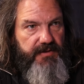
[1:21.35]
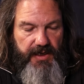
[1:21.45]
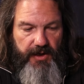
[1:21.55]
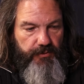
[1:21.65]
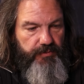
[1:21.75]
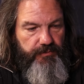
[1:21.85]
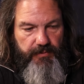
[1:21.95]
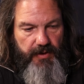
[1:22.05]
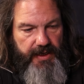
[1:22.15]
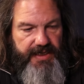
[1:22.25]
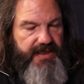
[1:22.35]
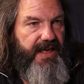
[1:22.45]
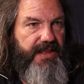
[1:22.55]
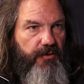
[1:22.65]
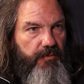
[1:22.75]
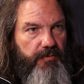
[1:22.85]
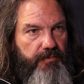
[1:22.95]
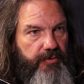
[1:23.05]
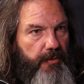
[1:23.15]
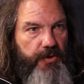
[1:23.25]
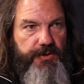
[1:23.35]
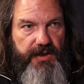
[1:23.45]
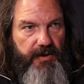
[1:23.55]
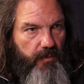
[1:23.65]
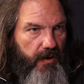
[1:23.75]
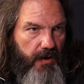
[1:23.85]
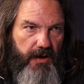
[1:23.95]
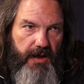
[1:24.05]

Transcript: You know, I didn't get the promotion at work.